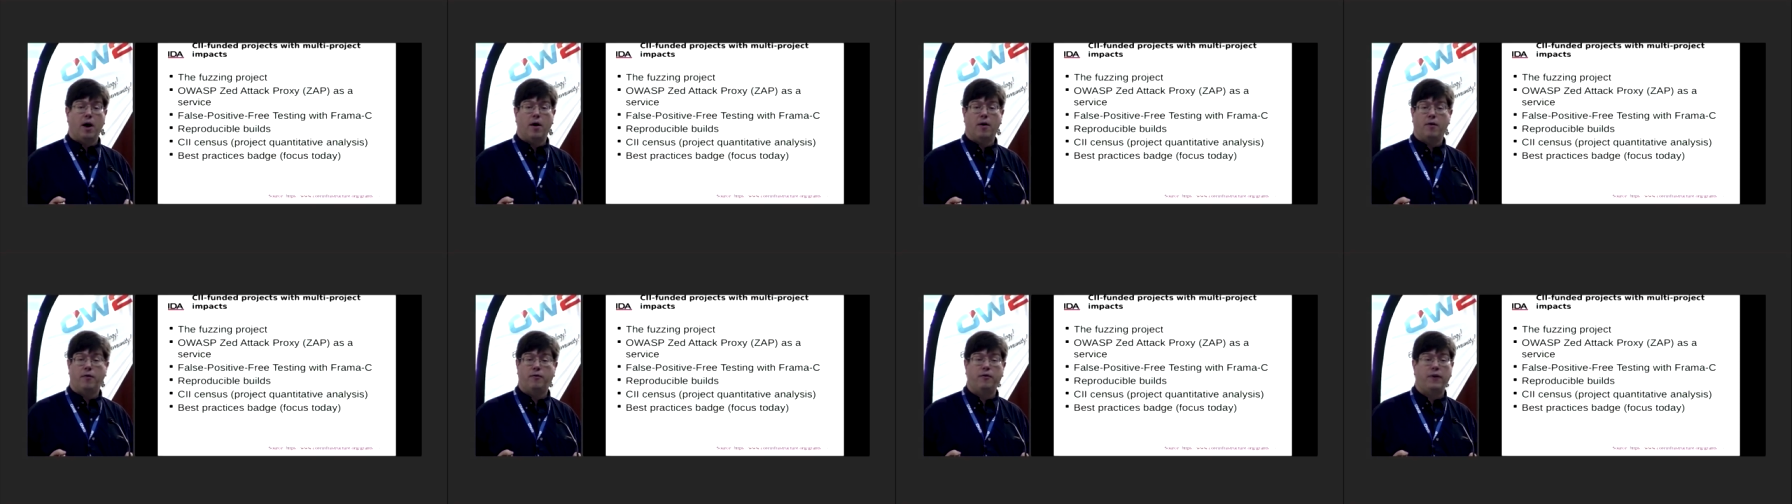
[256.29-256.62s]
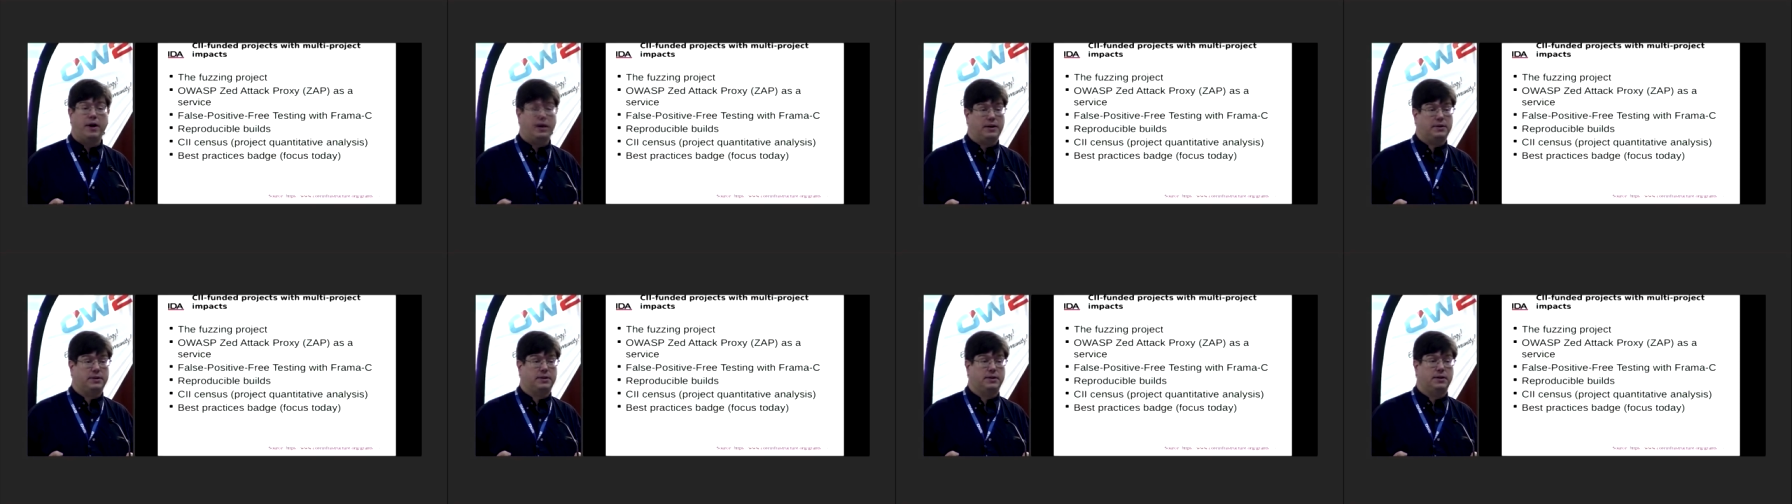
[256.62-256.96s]

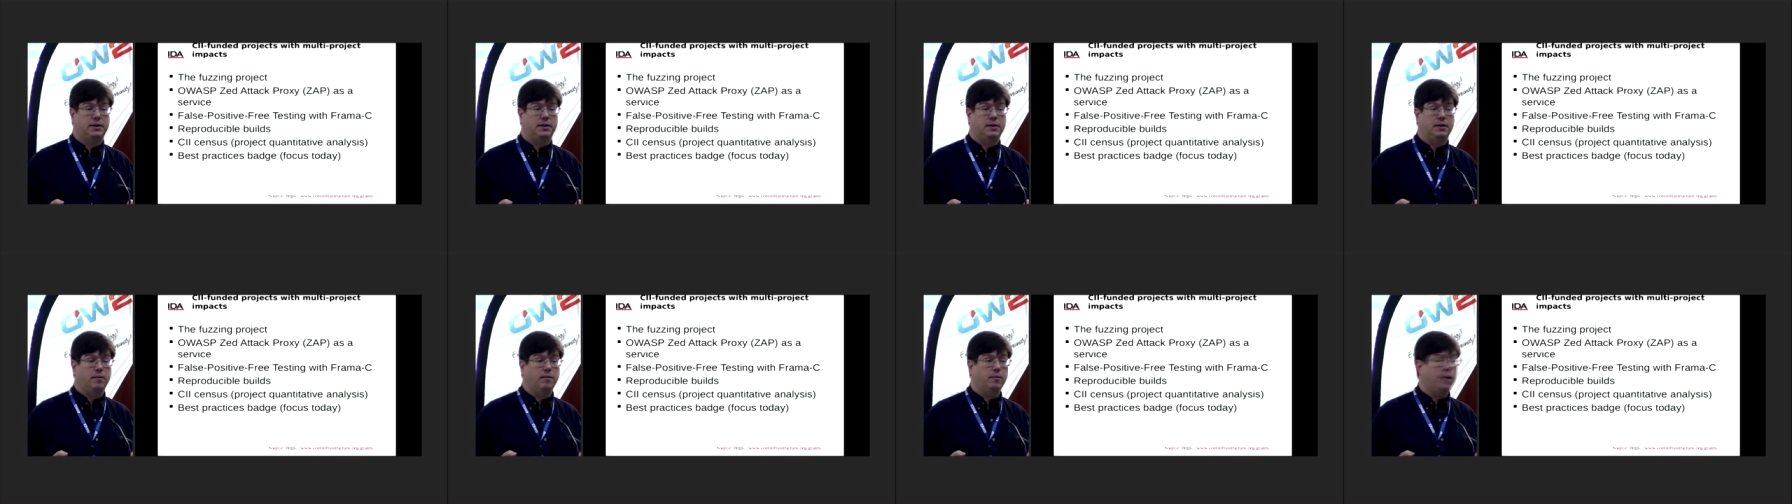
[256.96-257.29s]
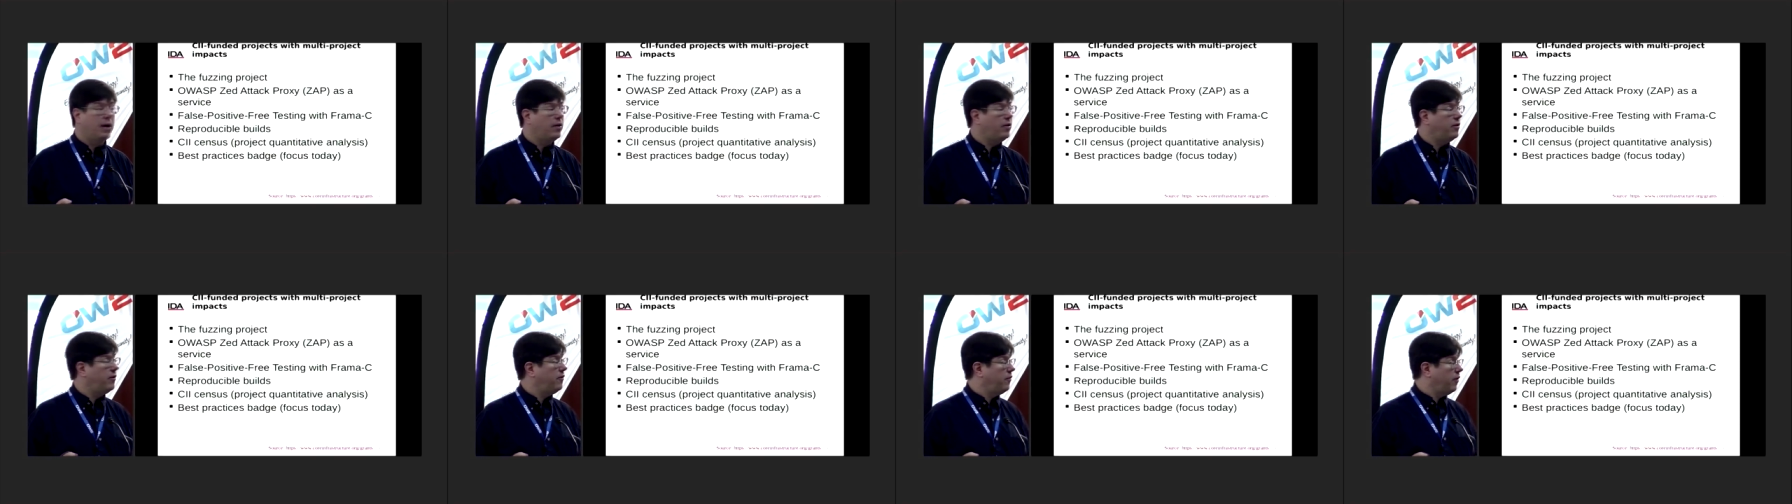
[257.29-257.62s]
fixed
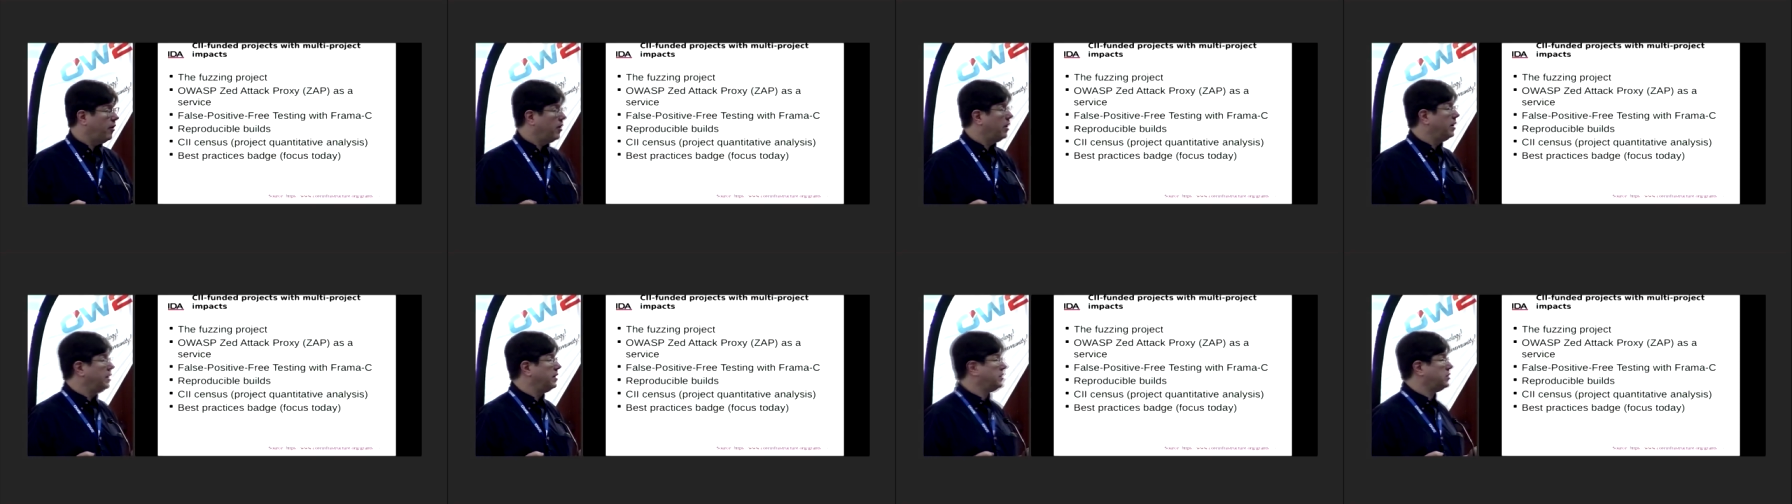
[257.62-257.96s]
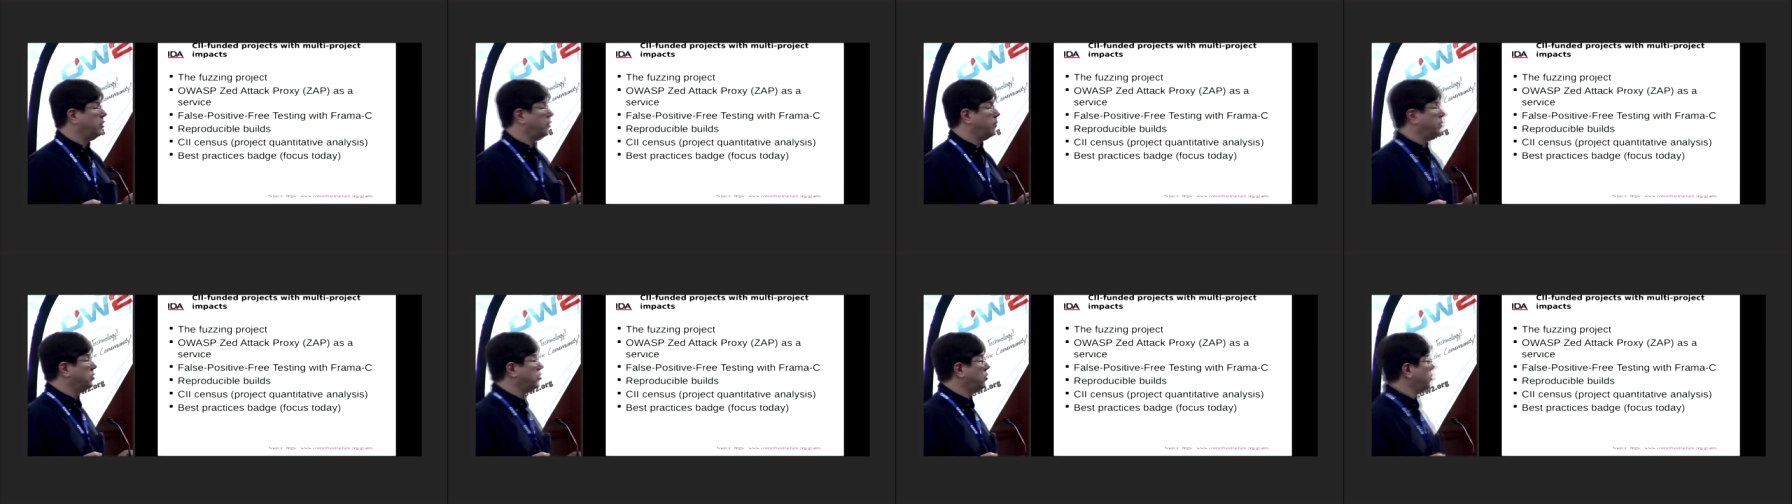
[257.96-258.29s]
by the various
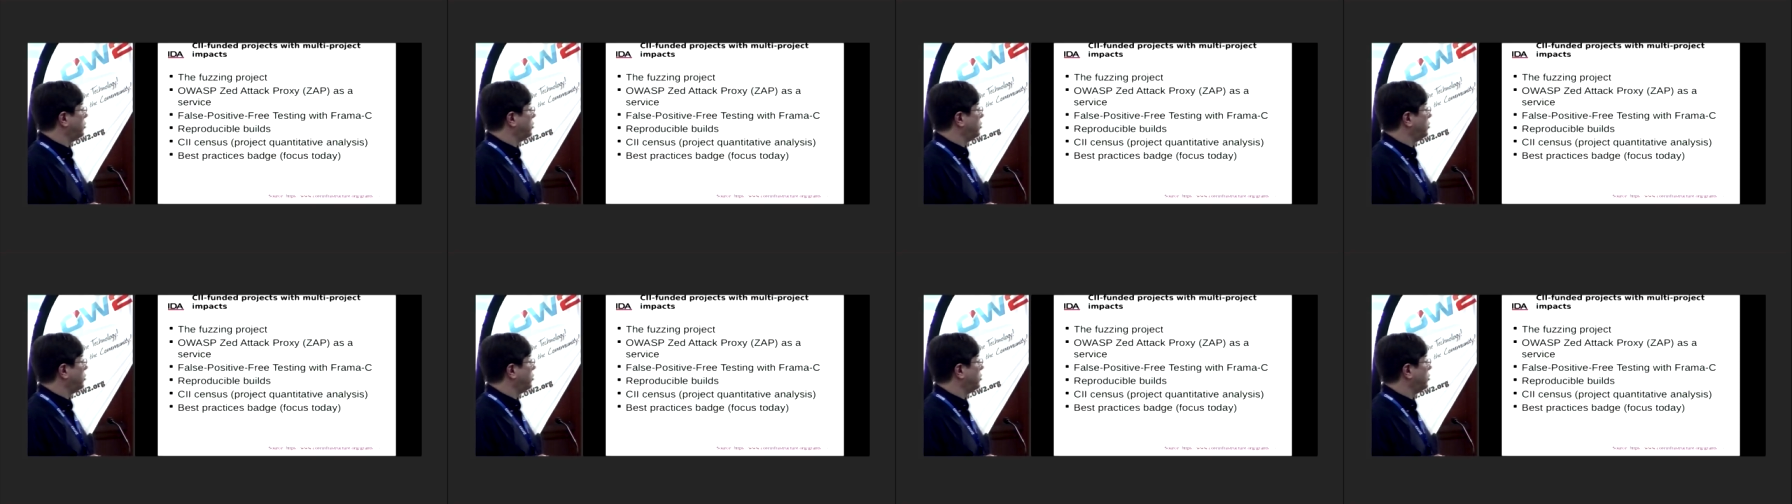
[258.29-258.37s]
open source